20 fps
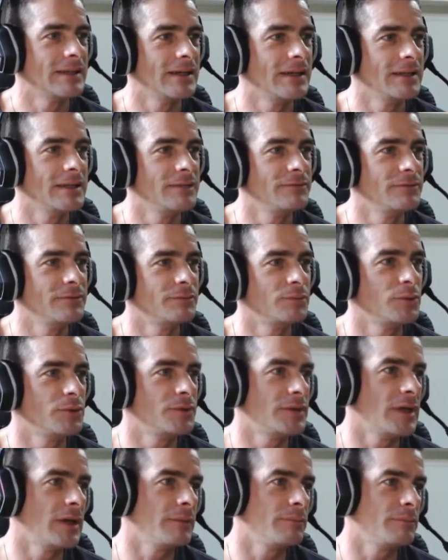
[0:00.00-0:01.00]
And if you
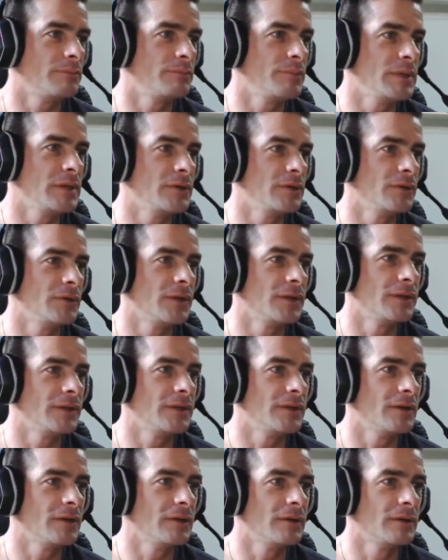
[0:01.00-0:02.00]
put that bigger than
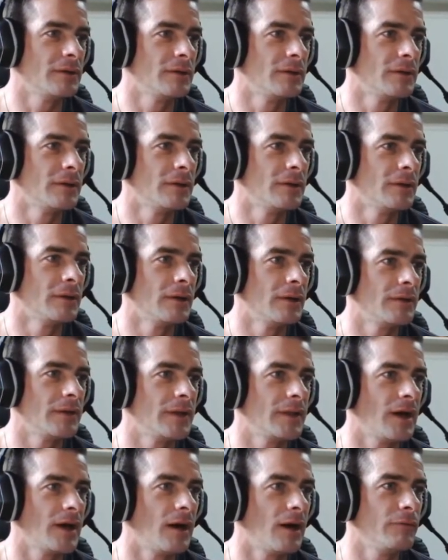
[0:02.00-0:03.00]

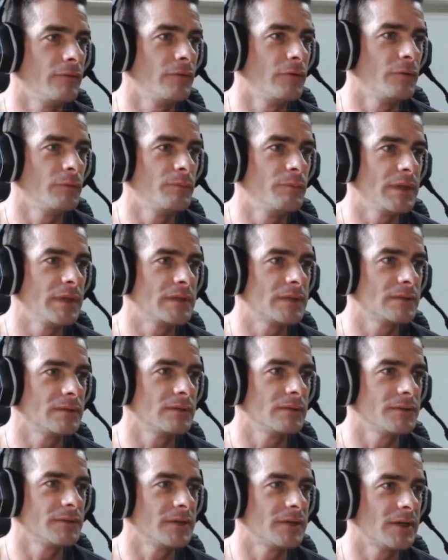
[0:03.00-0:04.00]
half the
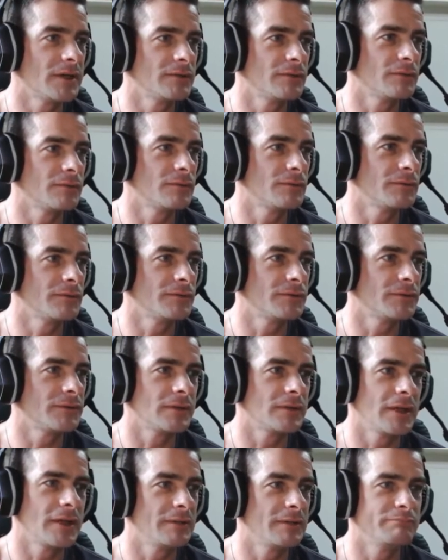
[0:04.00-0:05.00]
pixel size, of course,
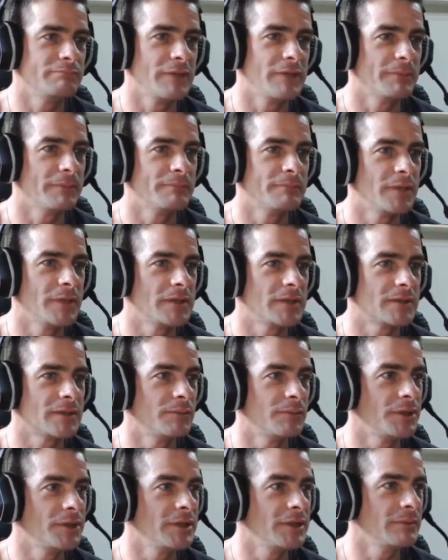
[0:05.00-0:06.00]
then yeah, it's
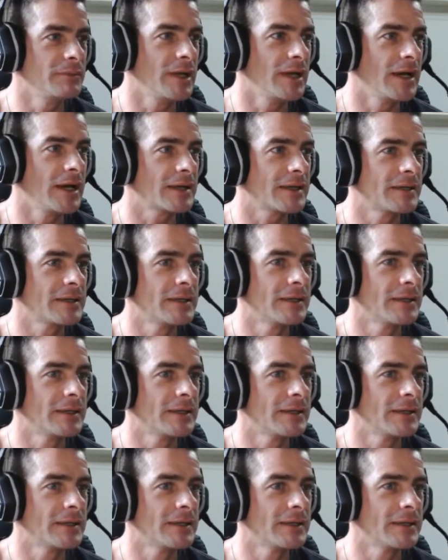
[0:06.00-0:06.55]
completely black.